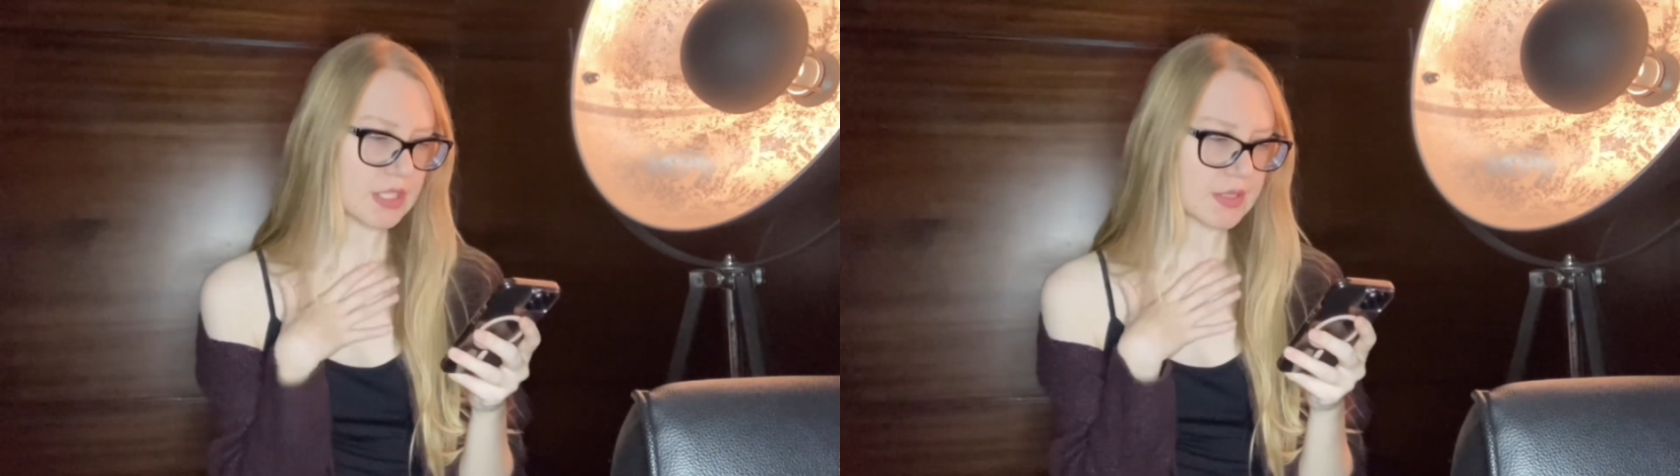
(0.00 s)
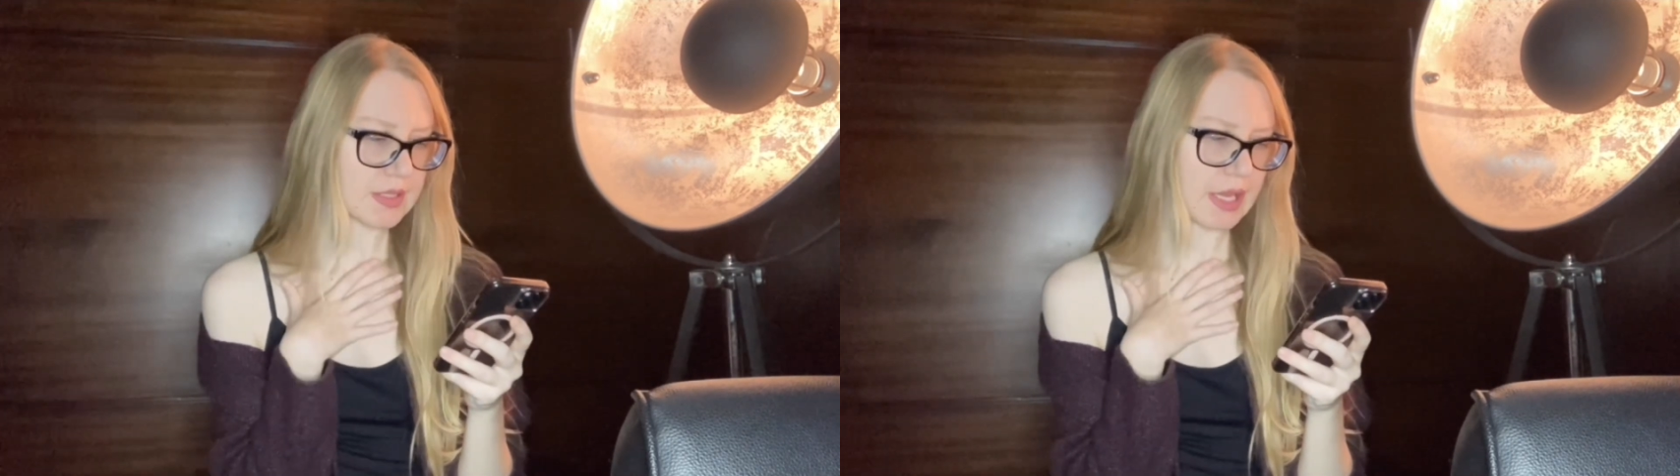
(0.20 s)

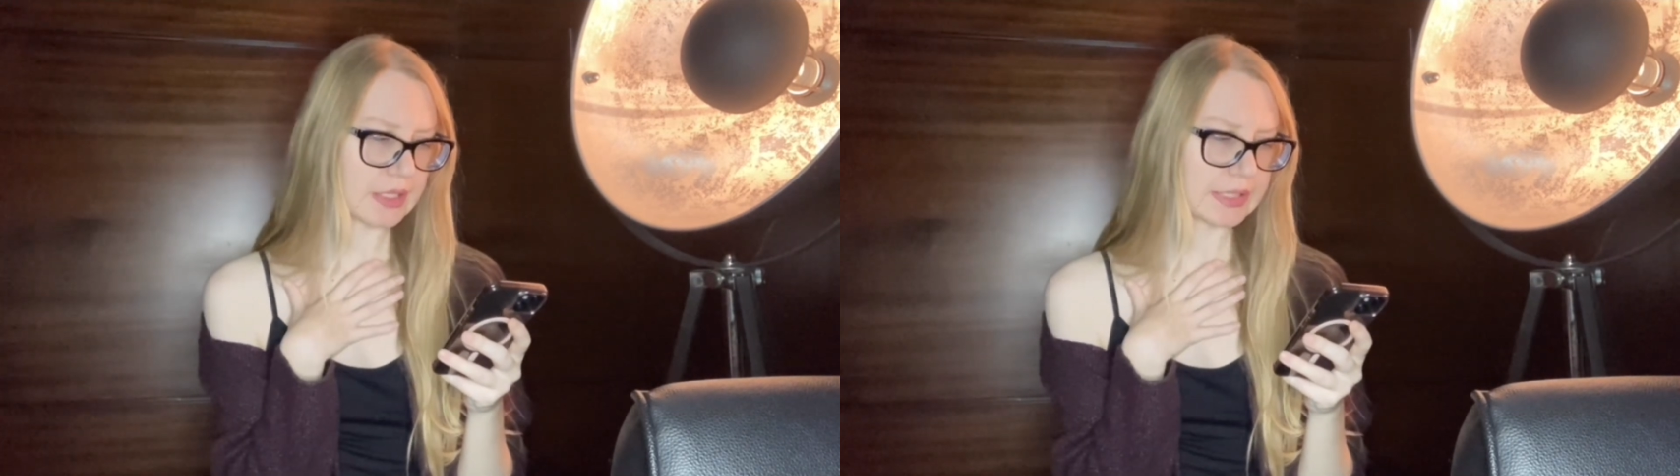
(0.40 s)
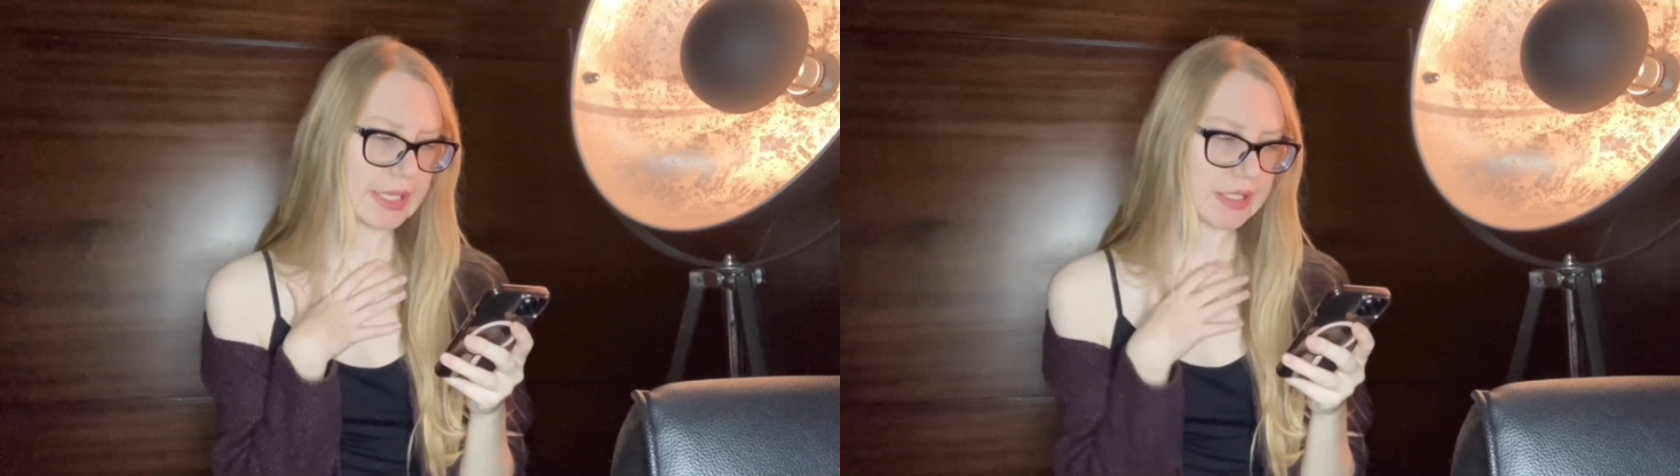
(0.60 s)
say
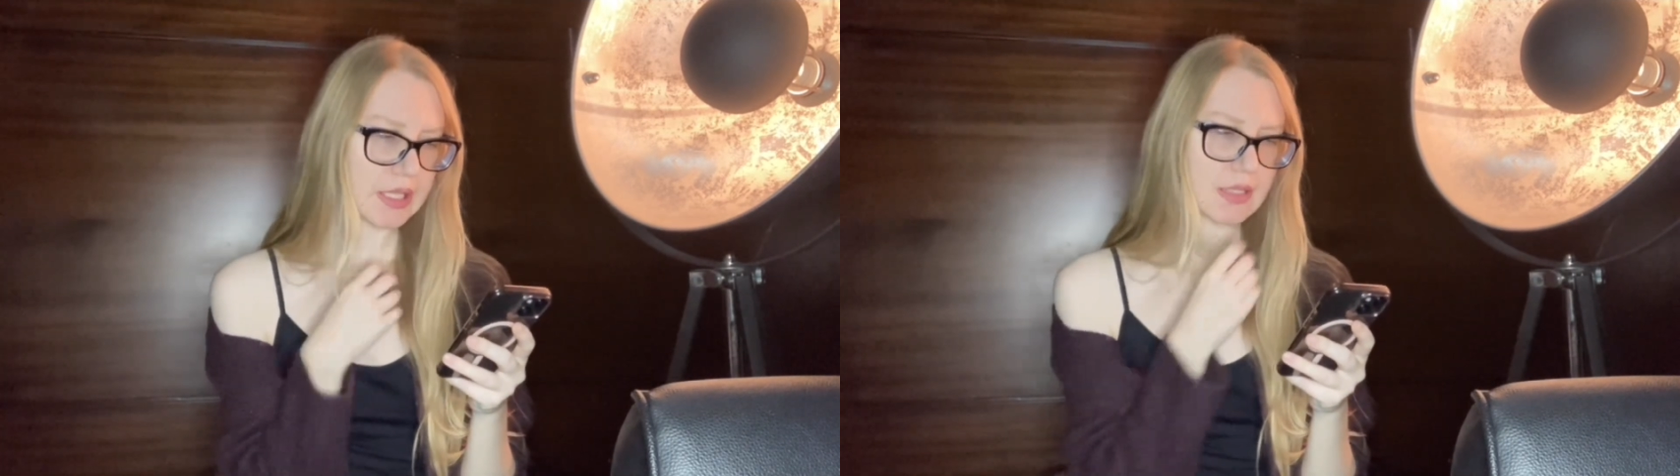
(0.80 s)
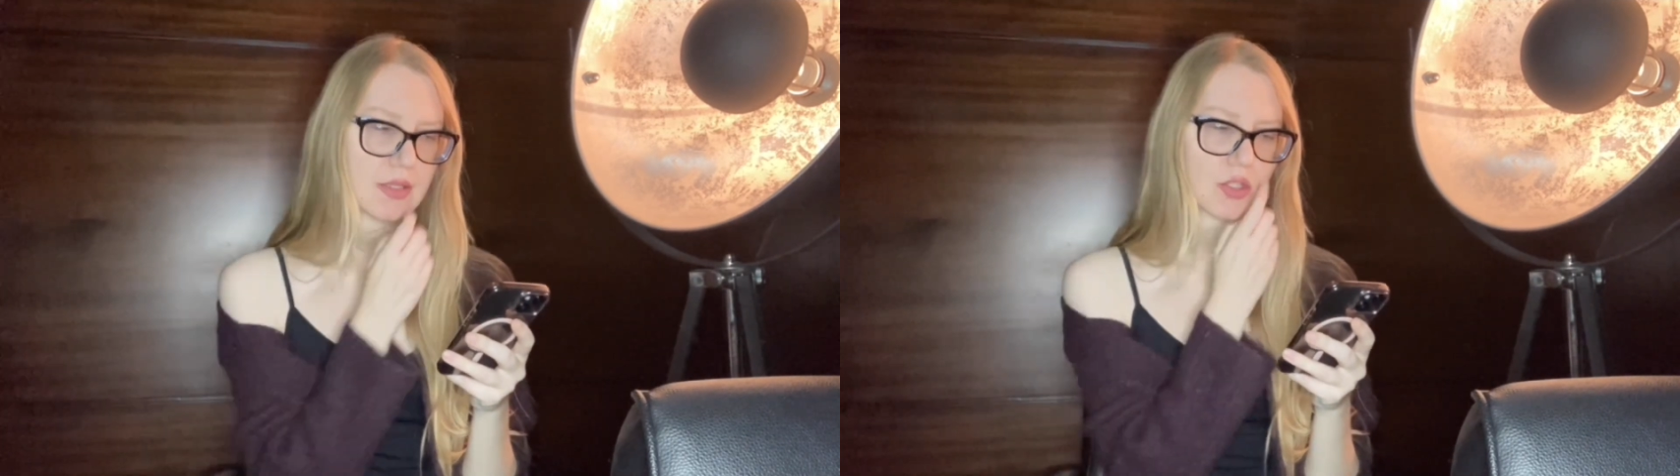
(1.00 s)
I like it.